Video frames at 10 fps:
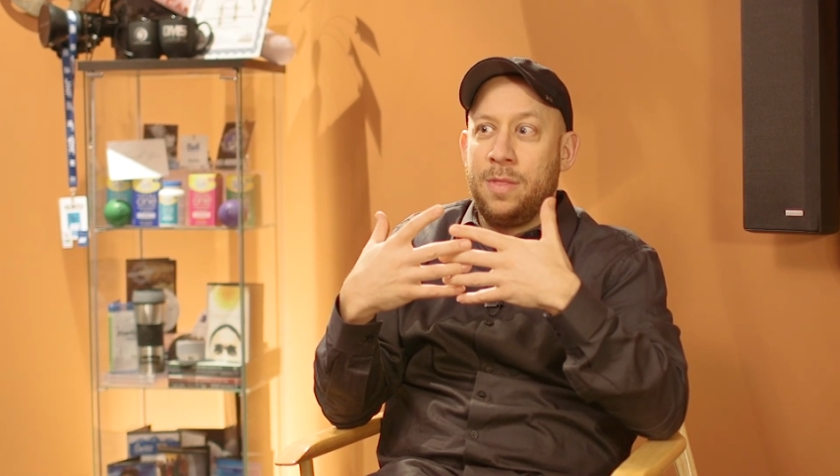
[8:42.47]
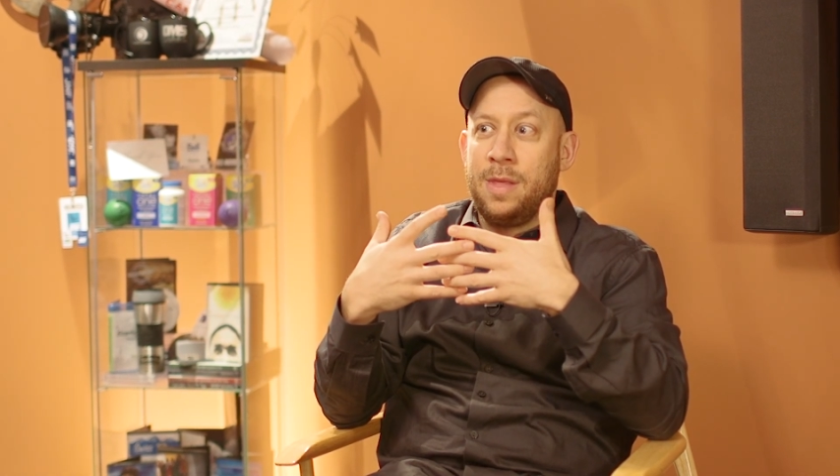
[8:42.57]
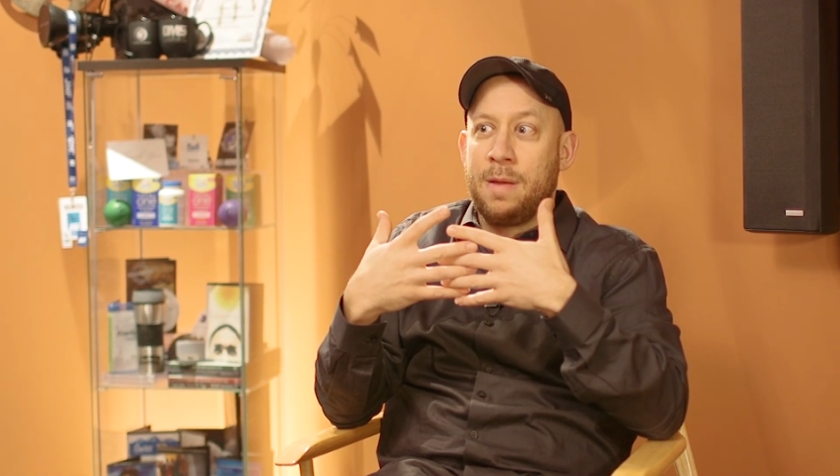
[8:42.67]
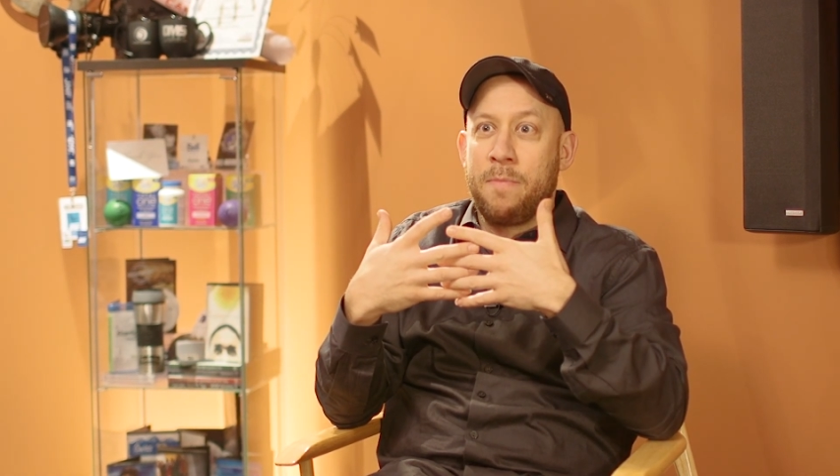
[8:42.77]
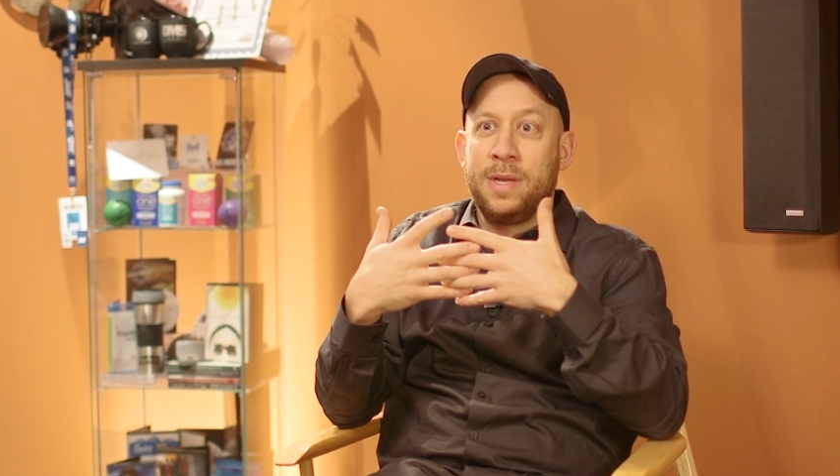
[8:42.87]

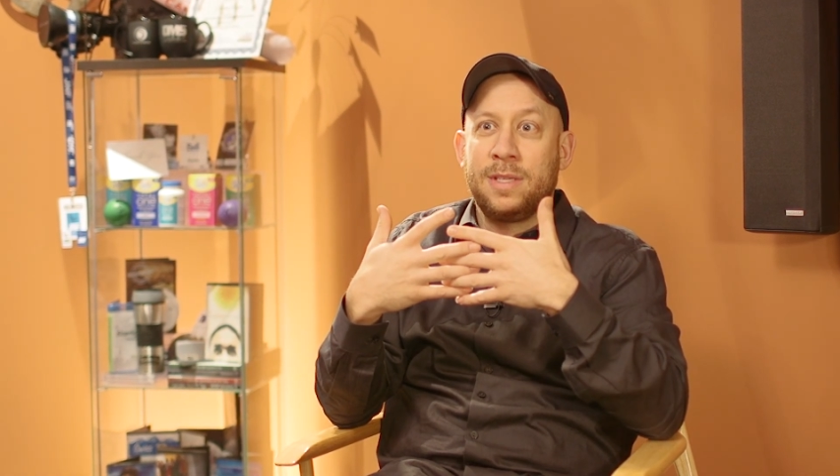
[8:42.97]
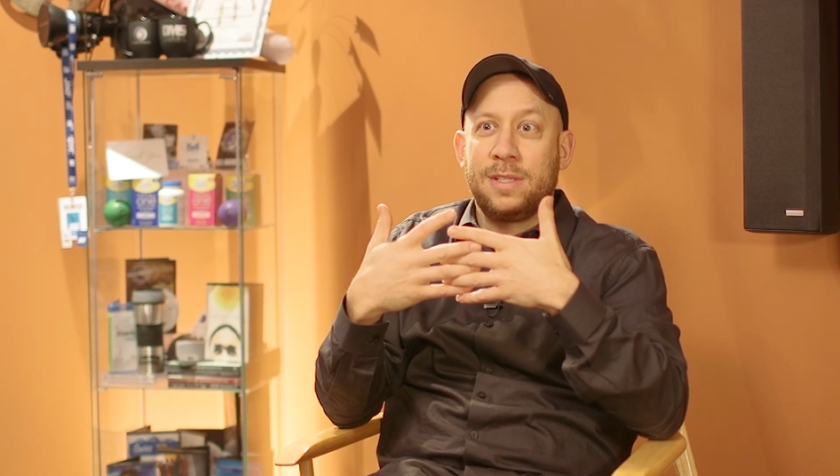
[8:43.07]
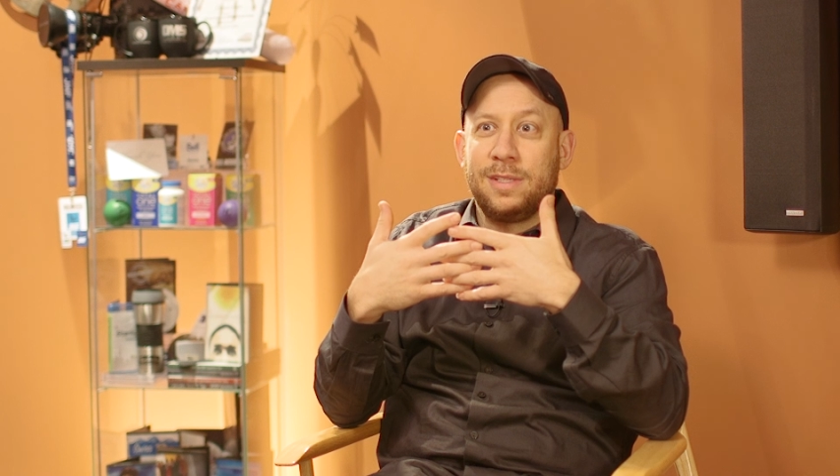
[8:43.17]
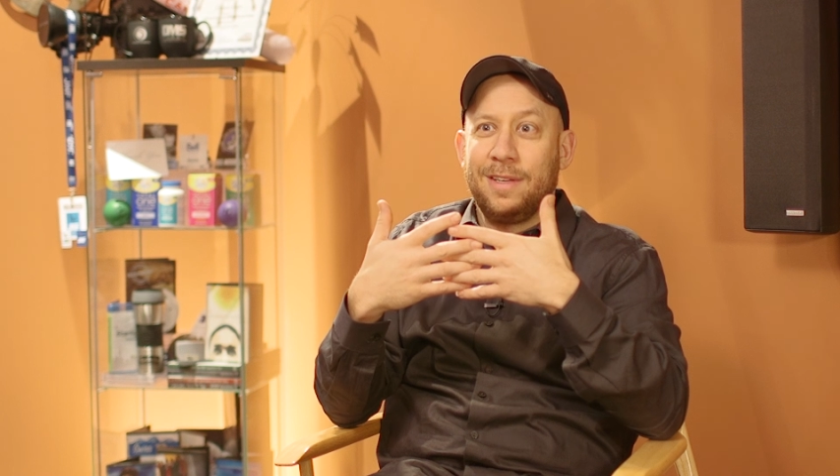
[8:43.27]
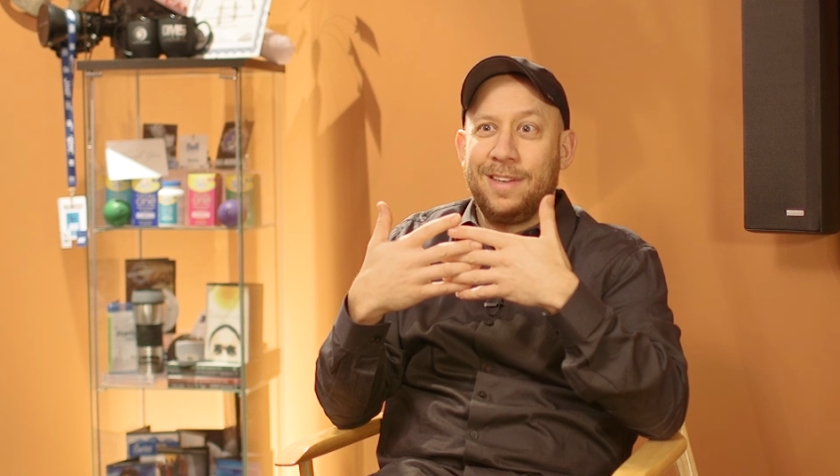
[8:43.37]
the
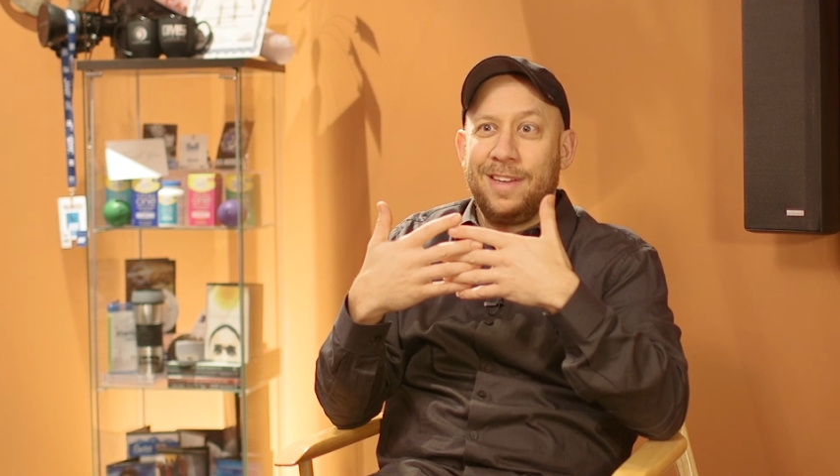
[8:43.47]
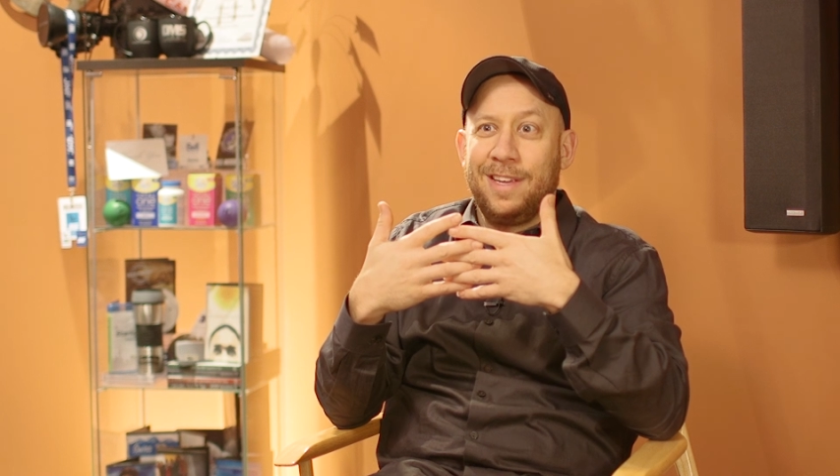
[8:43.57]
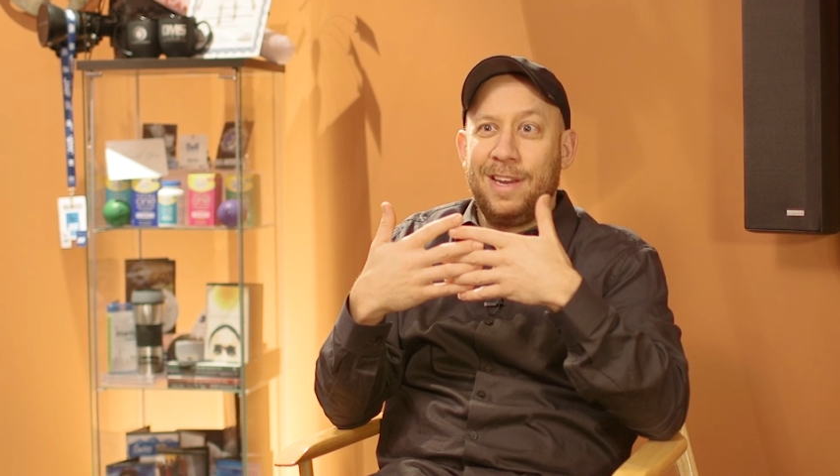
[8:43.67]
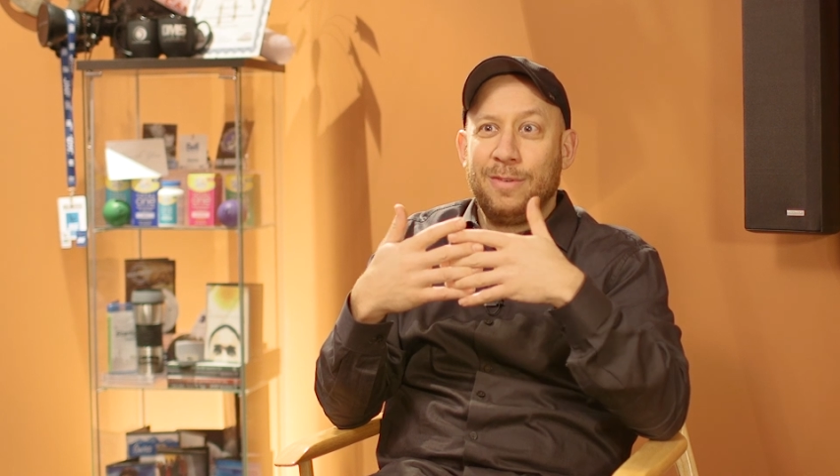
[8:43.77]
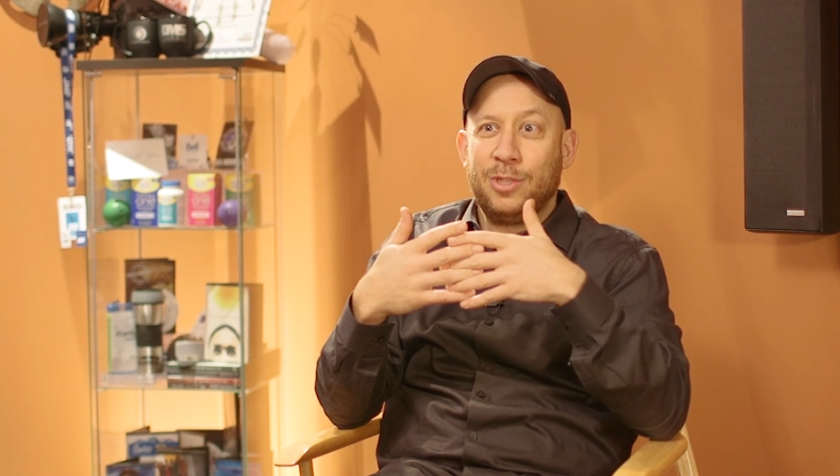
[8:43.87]
abyss, you know,